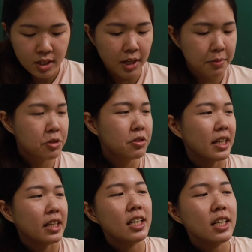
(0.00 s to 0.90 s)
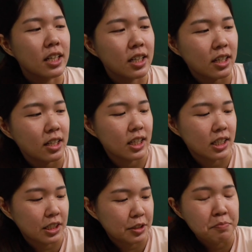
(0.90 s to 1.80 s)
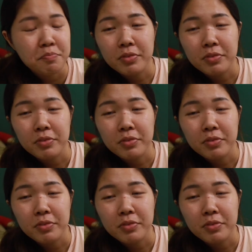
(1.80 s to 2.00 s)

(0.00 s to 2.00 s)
Yeah, so I think the